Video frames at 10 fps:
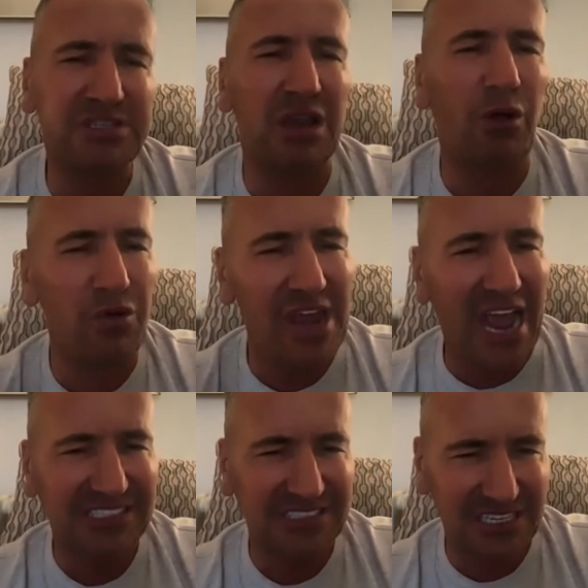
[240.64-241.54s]
was their only
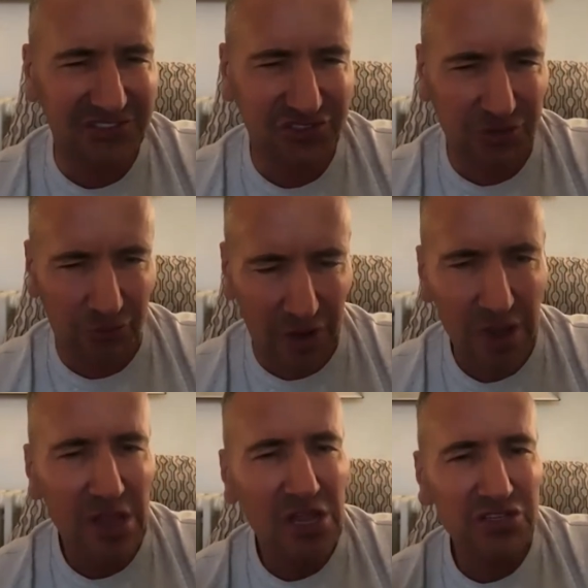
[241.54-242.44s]
access to
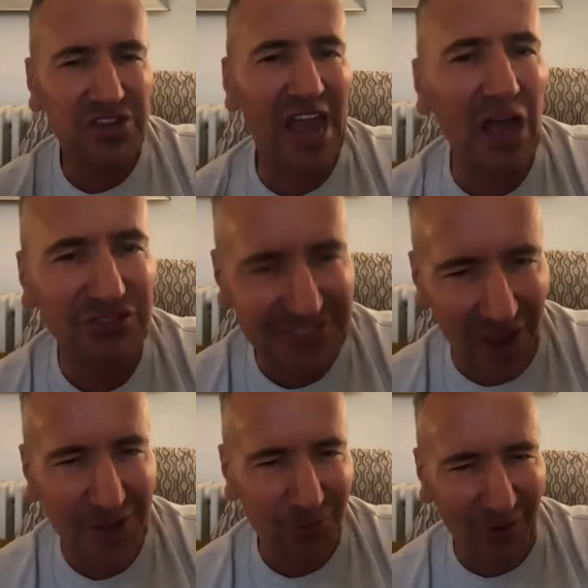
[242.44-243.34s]
the
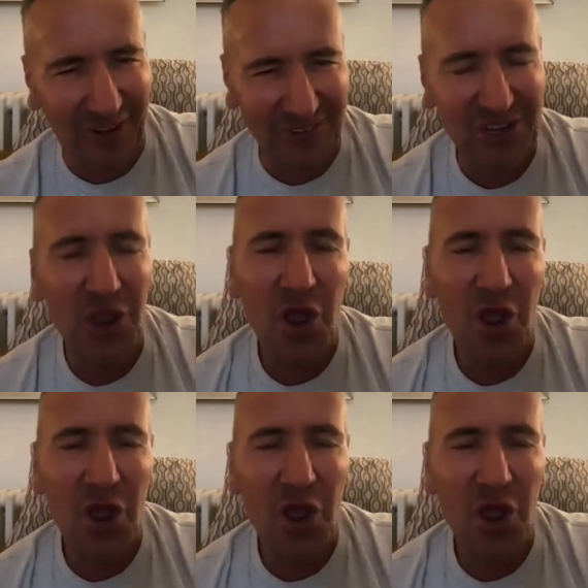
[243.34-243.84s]
outside world.